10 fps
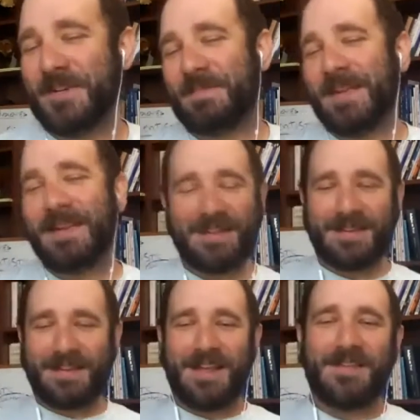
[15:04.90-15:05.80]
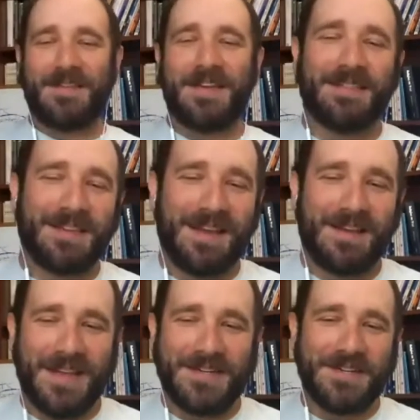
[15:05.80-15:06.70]
should be giving the
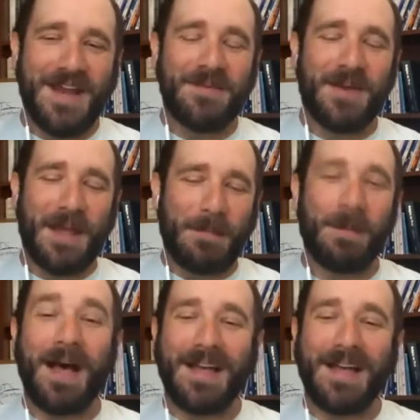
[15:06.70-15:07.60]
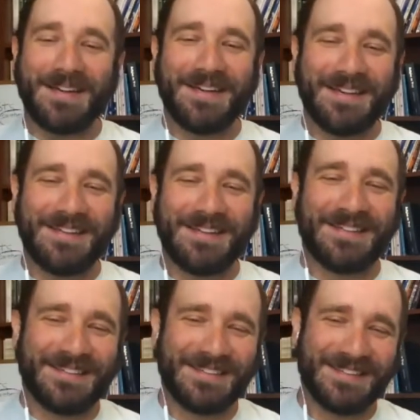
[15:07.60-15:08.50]
convocation anyway, but
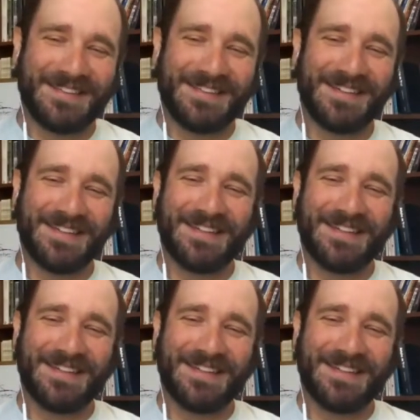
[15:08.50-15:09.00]
right.